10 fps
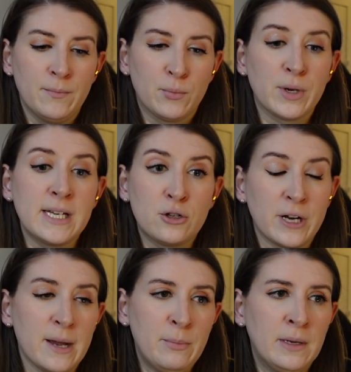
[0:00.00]

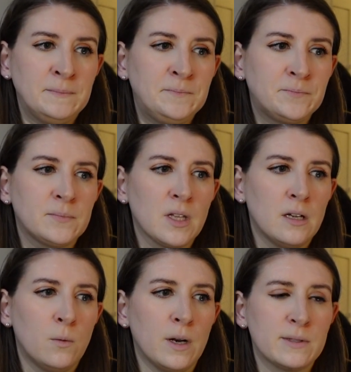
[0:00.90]
pre-trip,
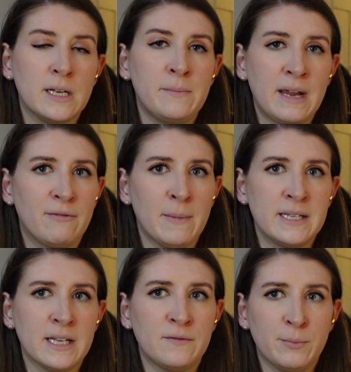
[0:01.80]
what I was gonna make for
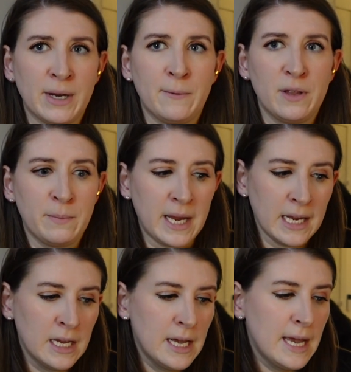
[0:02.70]
myself to bring with
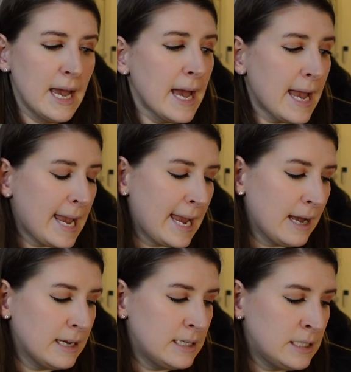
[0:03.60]
me.
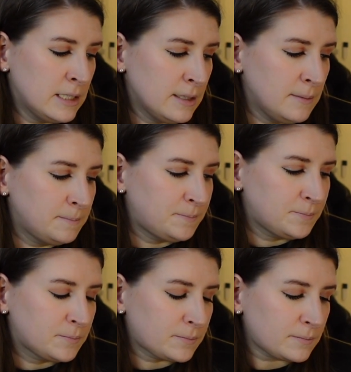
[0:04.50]
And
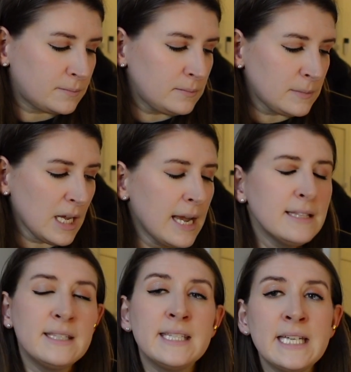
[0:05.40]
I
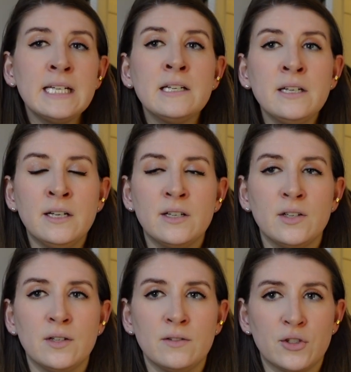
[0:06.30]
had seen
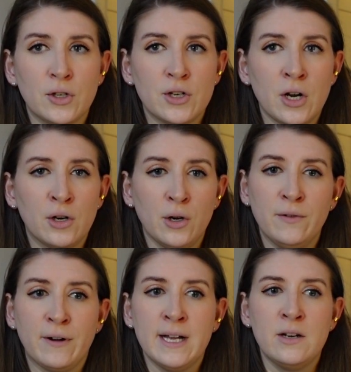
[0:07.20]
Sirdar
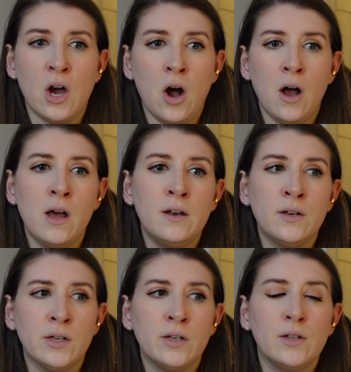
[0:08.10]
Girlfriend
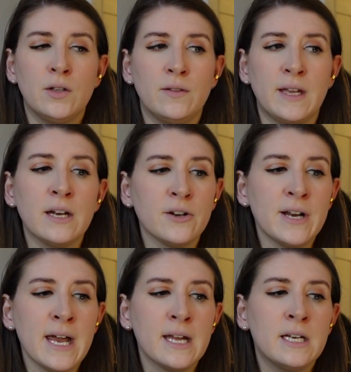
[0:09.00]
on the
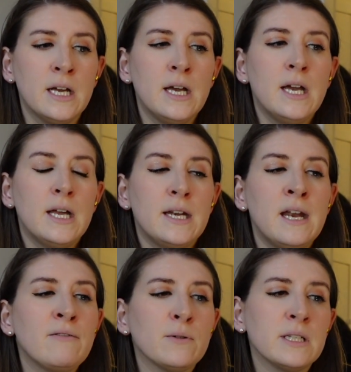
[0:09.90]
internet,
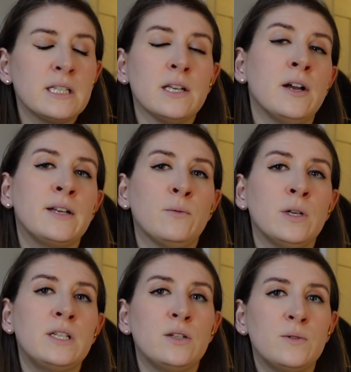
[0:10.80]
never really saw
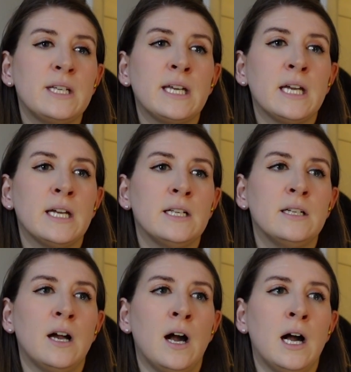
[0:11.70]
anyone using
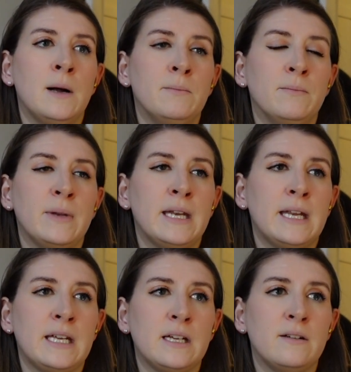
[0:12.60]
it in
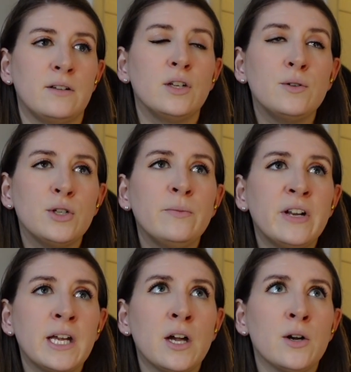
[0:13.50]
any YouTube
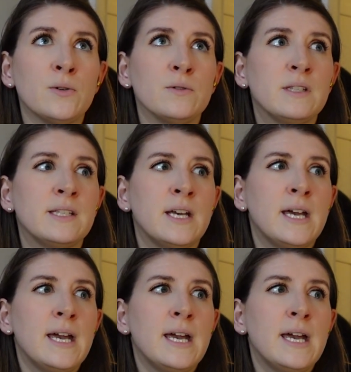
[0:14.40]
videos.